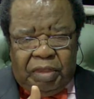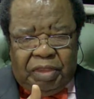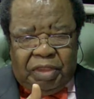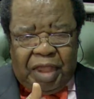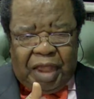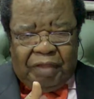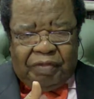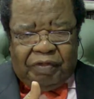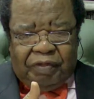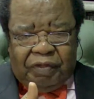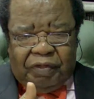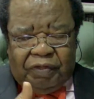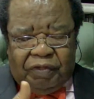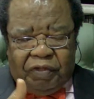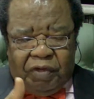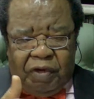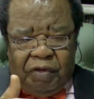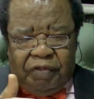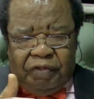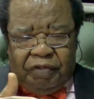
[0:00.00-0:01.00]
that
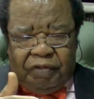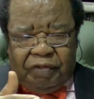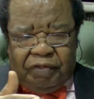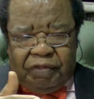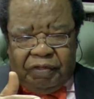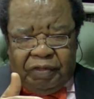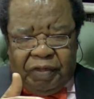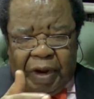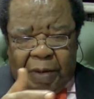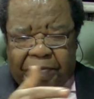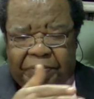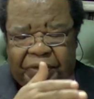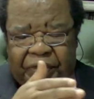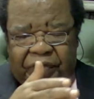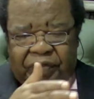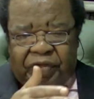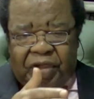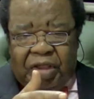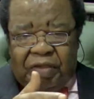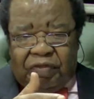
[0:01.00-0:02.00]
is just
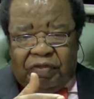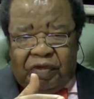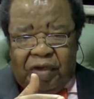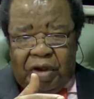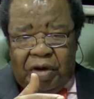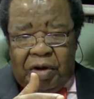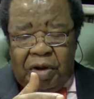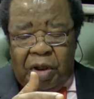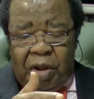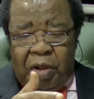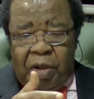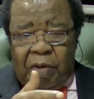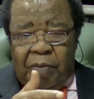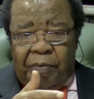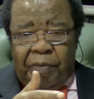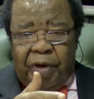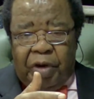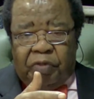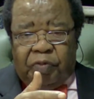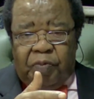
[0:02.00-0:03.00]
represented
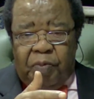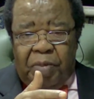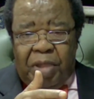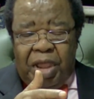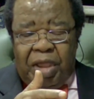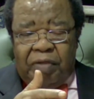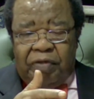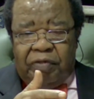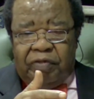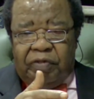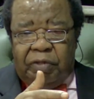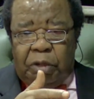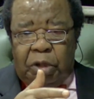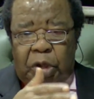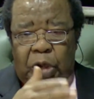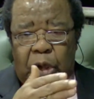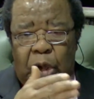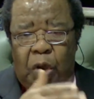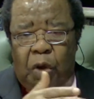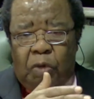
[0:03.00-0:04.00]
but makes
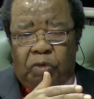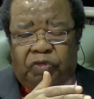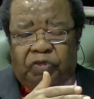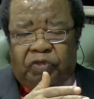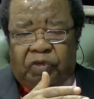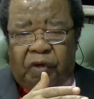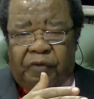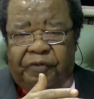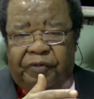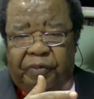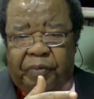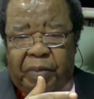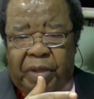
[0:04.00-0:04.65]
loads of